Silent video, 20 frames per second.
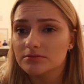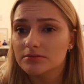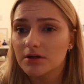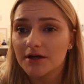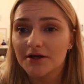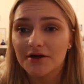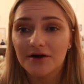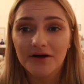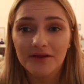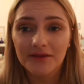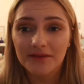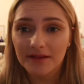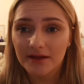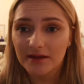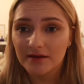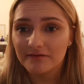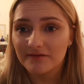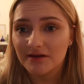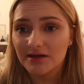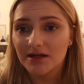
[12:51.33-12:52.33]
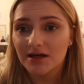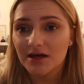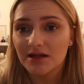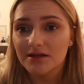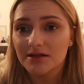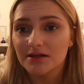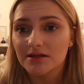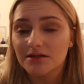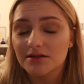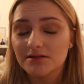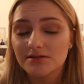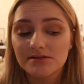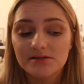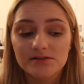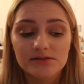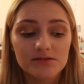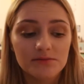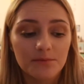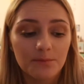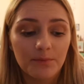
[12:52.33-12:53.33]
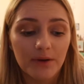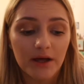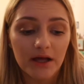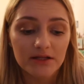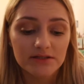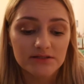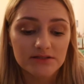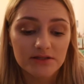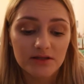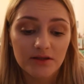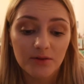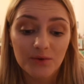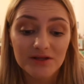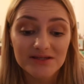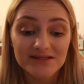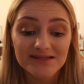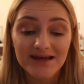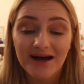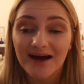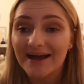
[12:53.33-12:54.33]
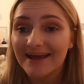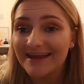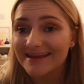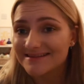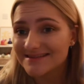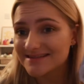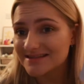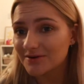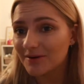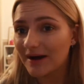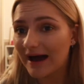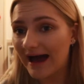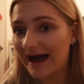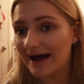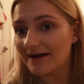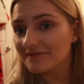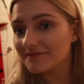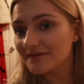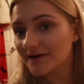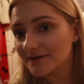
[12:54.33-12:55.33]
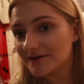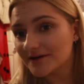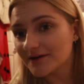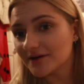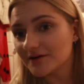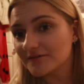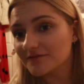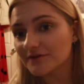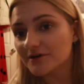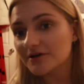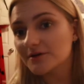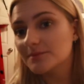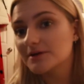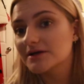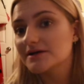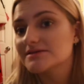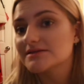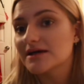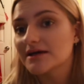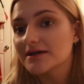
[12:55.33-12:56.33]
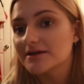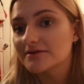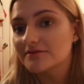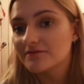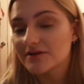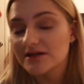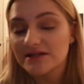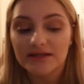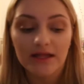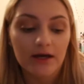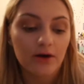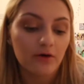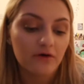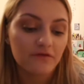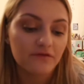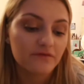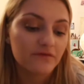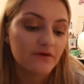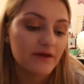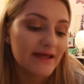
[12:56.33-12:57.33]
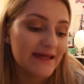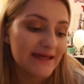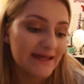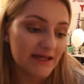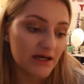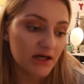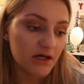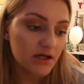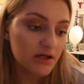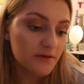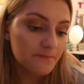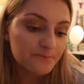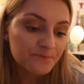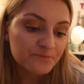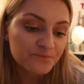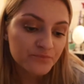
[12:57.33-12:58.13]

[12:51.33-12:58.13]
I can't think of any others, but the ones that I still have, I'm going to go through because I can read that off here.